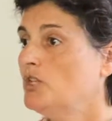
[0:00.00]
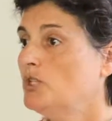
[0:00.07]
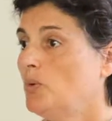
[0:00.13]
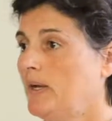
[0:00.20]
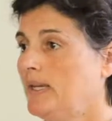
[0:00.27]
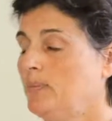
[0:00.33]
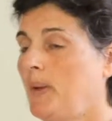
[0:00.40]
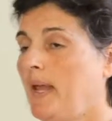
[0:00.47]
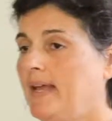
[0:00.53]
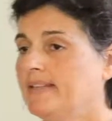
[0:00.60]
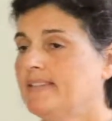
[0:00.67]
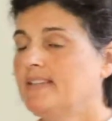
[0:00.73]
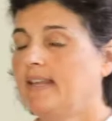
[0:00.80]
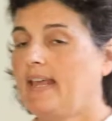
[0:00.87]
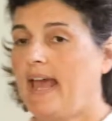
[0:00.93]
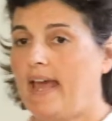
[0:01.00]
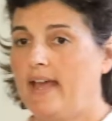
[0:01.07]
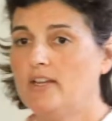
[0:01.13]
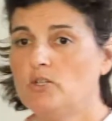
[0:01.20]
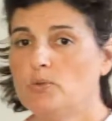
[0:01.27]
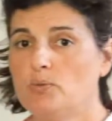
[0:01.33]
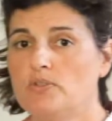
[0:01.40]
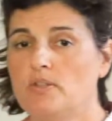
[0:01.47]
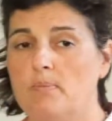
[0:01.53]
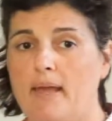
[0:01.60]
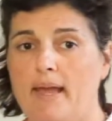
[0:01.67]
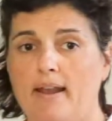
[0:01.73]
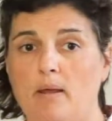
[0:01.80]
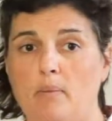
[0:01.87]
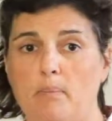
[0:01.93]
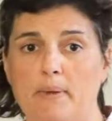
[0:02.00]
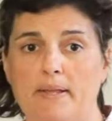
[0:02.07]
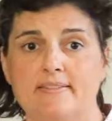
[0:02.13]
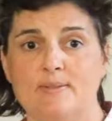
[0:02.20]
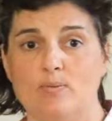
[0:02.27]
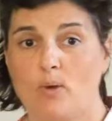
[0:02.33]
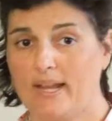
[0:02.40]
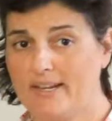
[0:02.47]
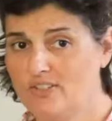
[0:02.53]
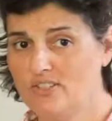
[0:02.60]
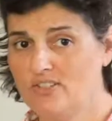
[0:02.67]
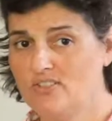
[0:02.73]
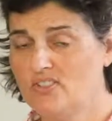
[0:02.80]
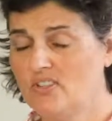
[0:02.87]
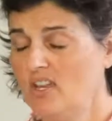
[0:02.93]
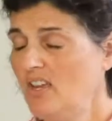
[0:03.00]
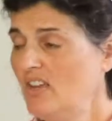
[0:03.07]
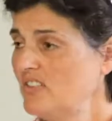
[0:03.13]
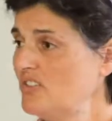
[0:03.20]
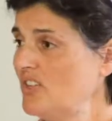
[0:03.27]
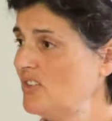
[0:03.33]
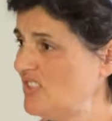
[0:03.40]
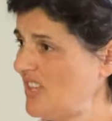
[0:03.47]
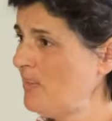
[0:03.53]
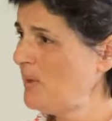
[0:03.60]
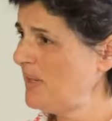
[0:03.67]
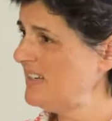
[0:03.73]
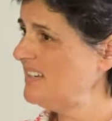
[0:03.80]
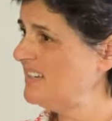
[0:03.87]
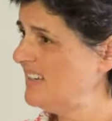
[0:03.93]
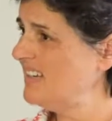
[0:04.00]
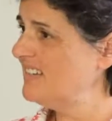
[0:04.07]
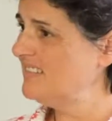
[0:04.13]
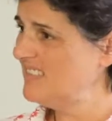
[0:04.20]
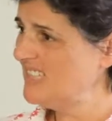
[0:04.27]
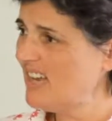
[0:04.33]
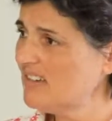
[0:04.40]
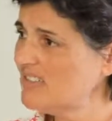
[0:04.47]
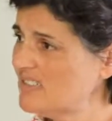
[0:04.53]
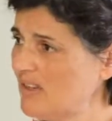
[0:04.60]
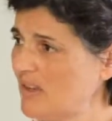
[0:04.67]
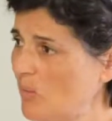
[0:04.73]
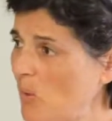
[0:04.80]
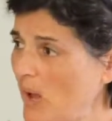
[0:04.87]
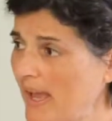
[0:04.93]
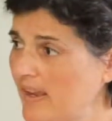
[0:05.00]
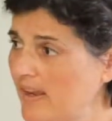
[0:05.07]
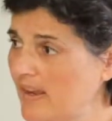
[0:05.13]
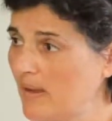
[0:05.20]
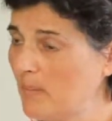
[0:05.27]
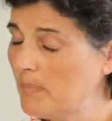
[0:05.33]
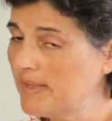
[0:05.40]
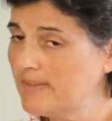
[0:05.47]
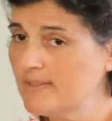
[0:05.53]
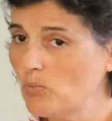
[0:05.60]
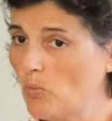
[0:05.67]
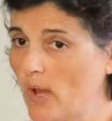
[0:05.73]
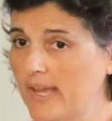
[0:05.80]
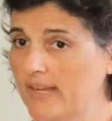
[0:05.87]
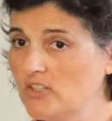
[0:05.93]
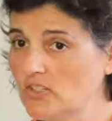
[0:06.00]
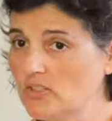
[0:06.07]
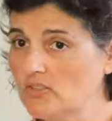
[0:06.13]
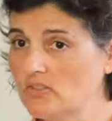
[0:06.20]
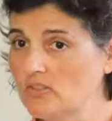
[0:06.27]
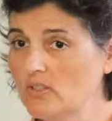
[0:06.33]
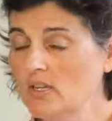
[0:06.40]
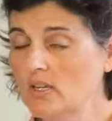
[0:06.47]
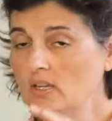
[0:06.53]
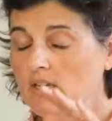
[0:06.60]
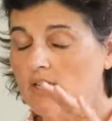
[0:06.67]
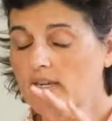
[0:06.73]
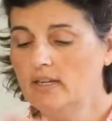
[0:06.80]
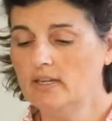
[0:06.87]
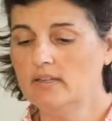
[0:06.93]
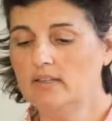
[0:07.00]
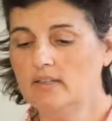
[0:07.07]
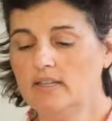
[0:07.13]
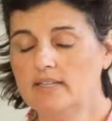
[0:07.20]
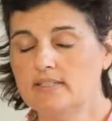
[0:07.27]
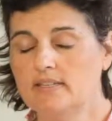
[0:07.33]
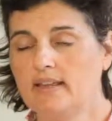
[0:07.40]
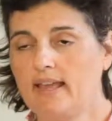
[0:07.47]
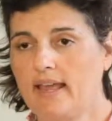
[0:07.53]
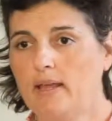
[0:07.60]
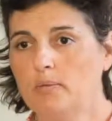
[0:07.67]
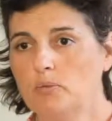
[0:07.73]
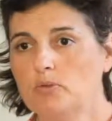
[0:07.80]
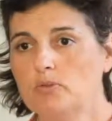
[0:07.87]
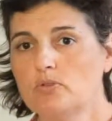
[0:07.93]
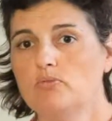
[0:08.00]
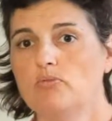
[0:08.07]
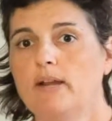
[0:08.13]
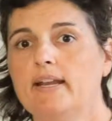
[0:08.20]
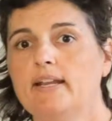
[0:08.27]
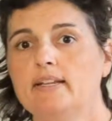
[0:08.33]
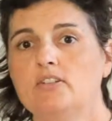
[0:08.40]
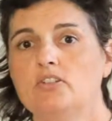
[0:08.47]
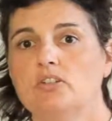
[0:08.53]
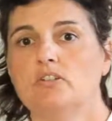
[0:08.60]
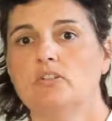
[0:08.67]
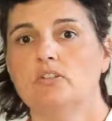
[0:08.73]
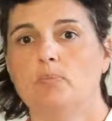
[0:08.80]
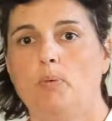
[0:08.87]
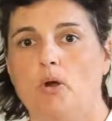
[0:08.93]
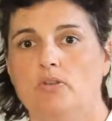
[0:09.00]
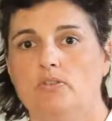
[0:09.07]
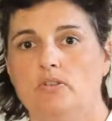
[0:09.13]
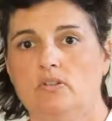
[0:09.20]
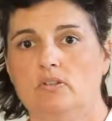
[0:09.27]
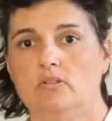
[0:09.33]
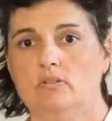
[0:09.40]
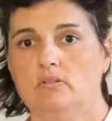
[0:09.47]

£20 in cash was about a month's wages. So someone had tucked away a month's wages in these account books ready to deposit